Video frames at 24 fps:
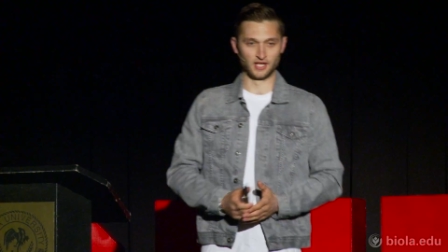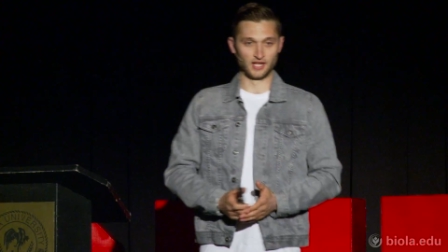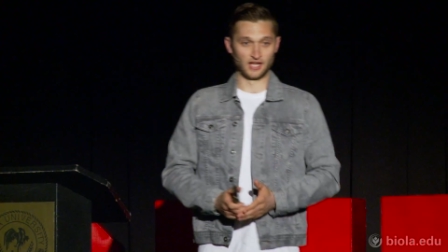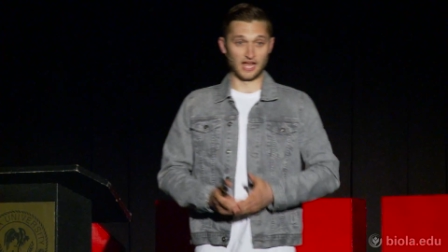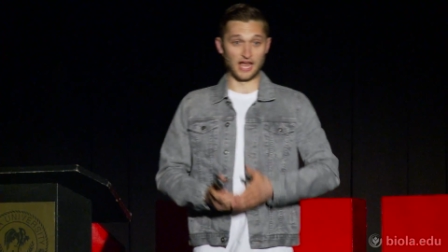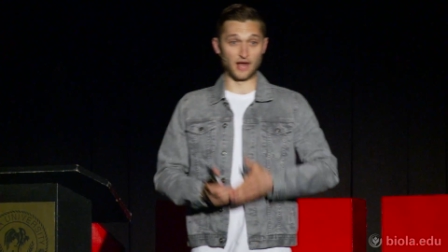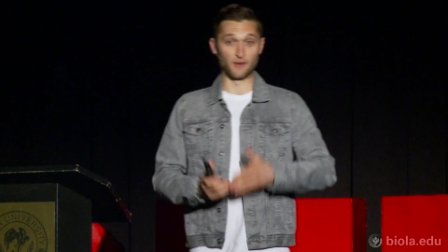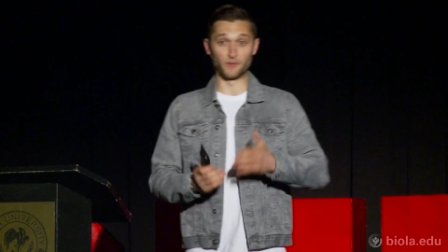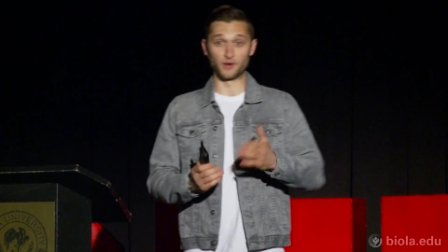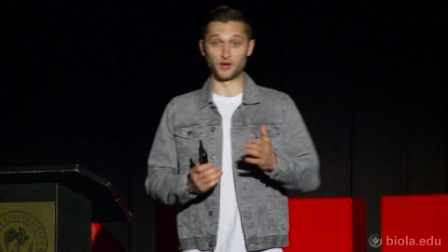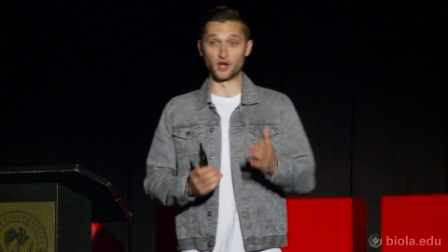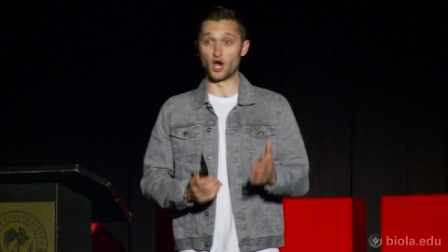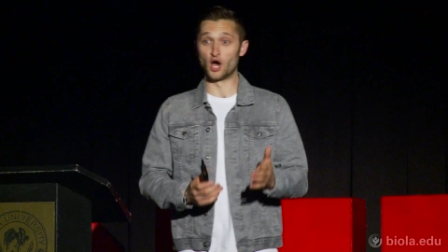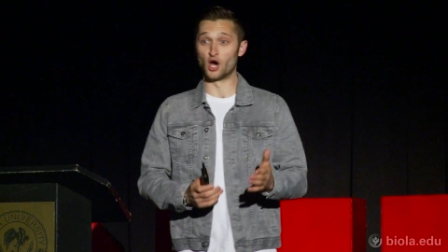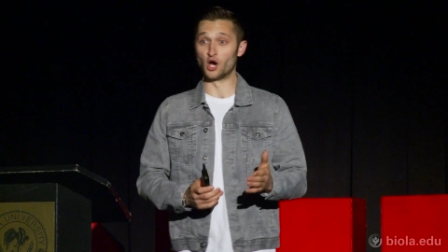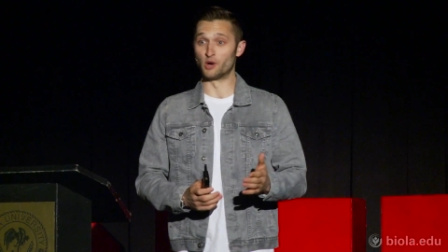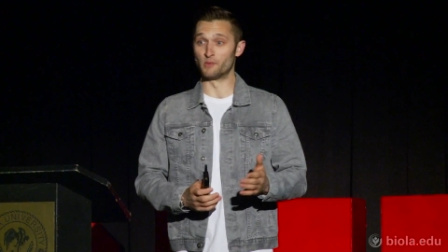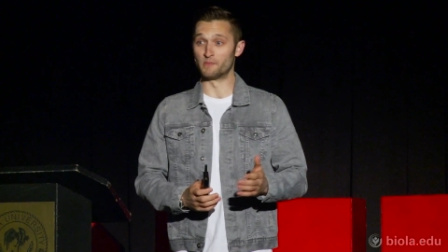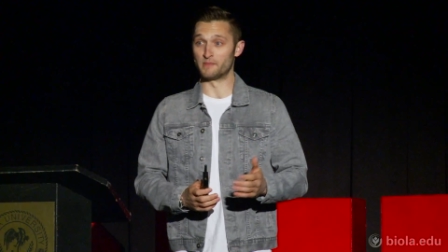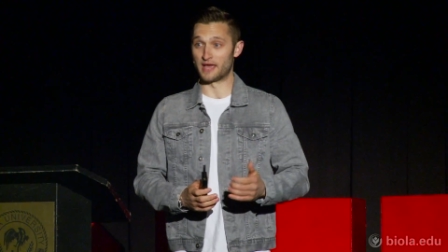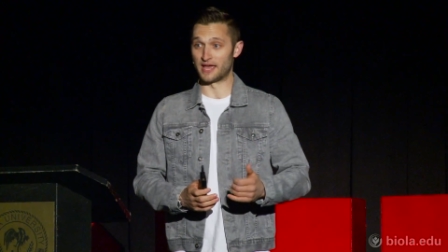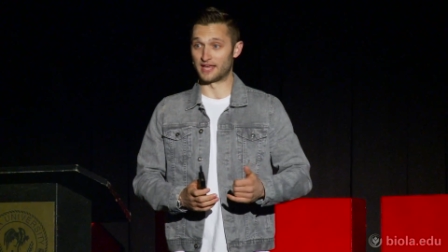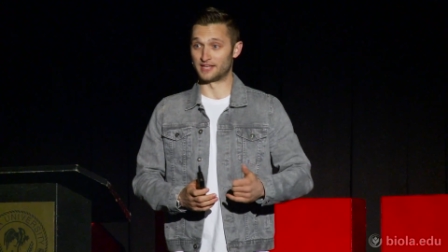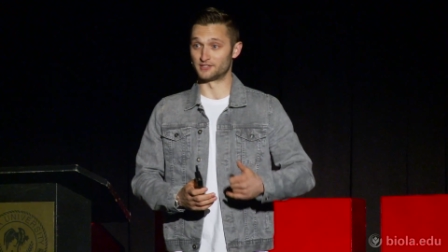and went
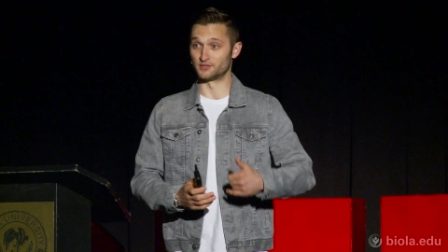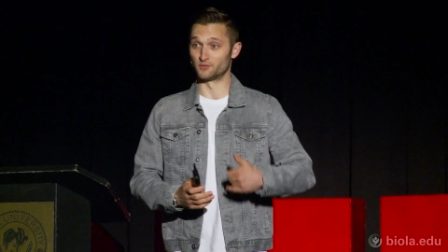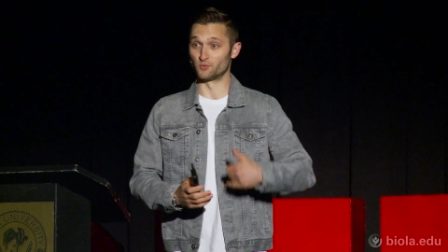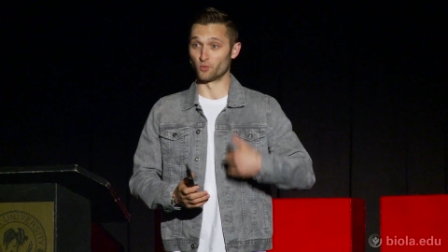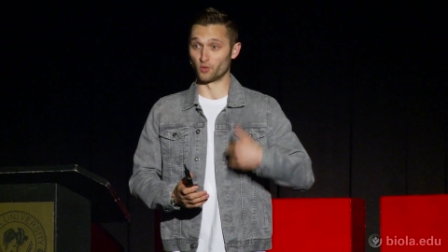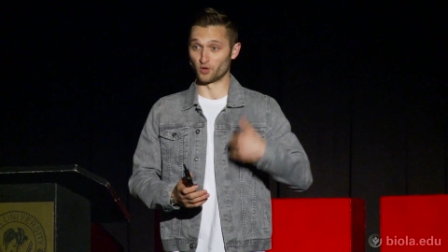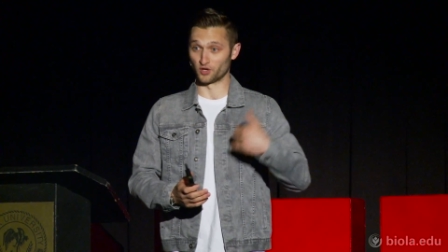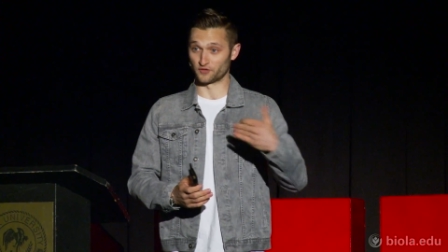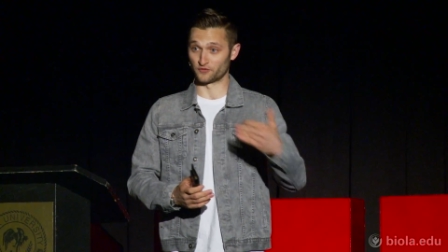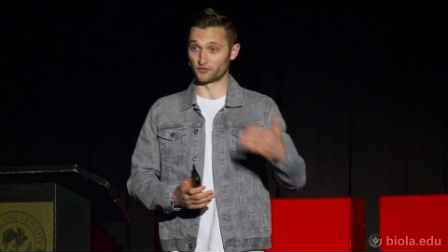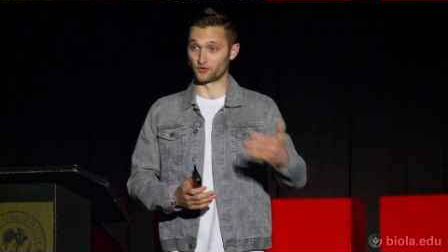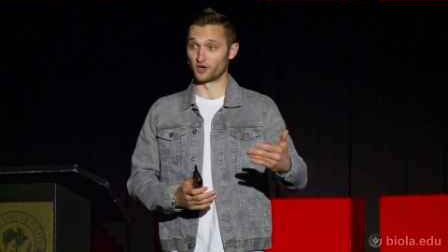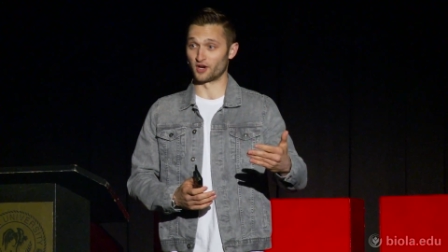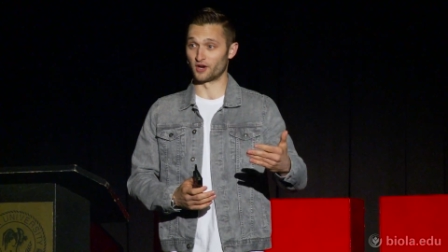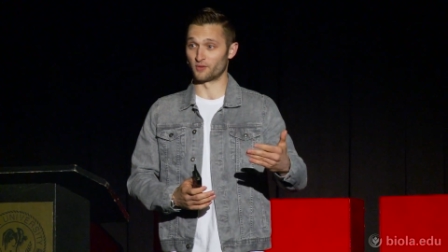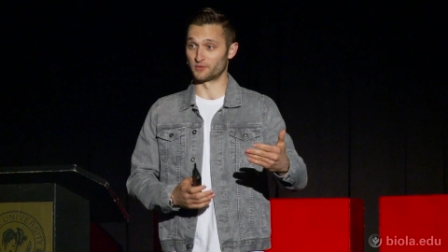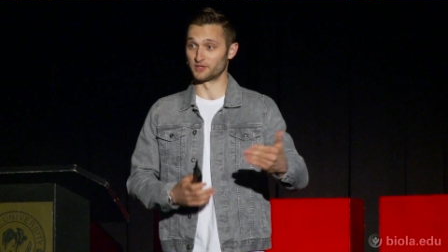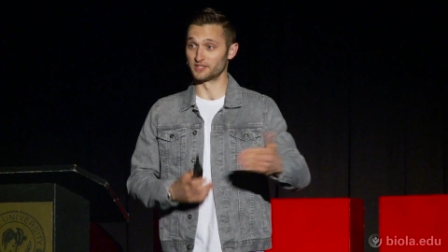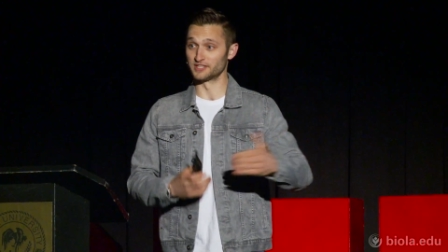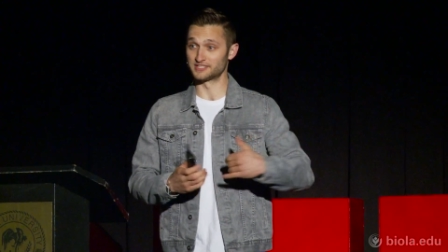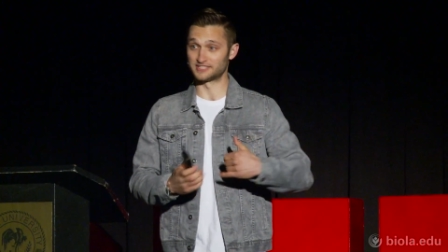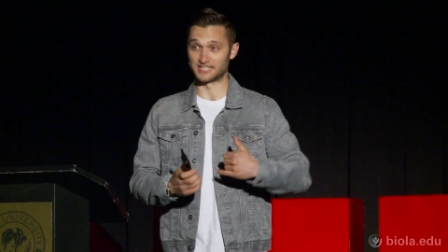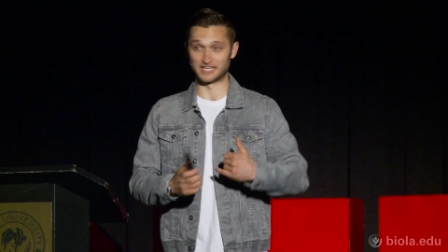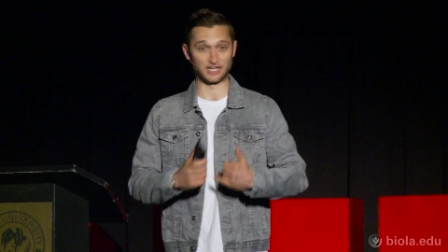home and worked for a
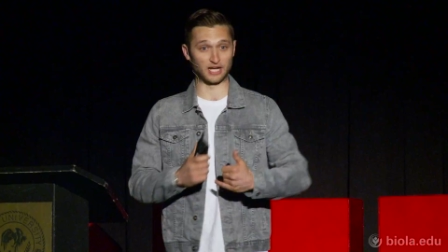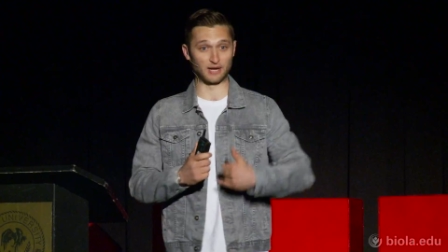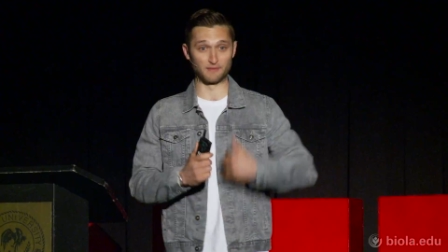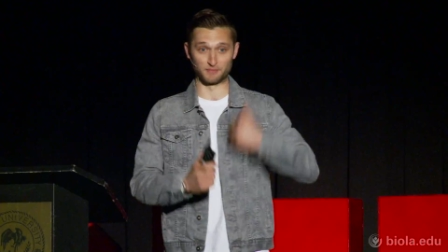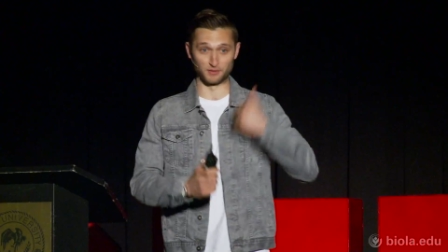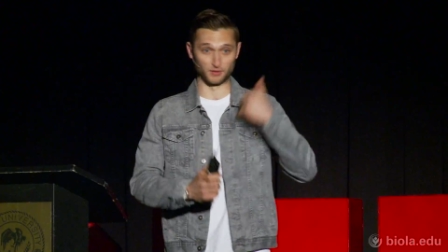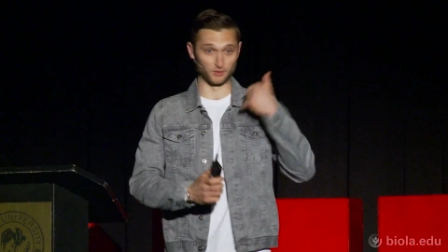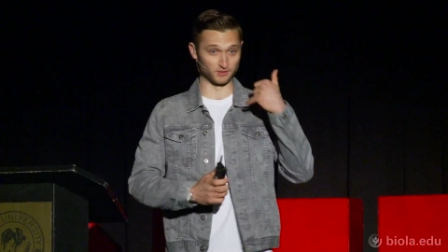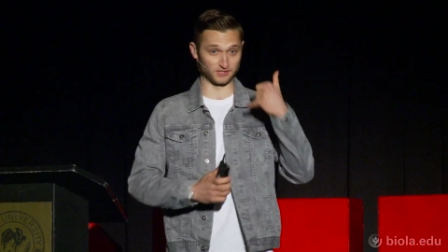real estate company.